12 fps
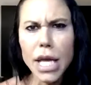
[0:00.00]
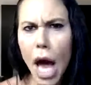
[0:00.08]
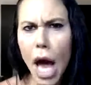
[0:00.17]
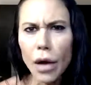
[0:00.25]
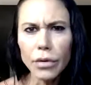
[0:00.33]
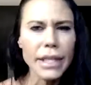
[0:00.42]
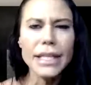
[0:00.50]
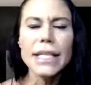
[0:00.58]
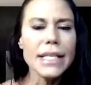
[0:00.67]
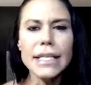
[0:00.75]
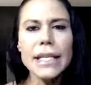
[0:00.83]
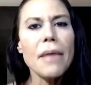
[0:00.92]
out. Like,
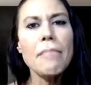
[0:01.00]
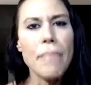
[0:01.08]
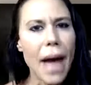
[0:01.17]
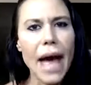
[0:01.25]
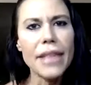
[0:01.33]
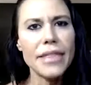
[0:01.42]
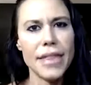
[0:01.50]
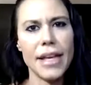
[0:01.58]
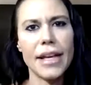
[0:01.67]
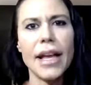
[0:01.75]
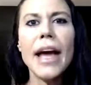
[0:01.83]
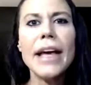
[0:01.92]
this isn't a bad
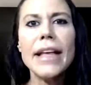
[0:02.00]
thing.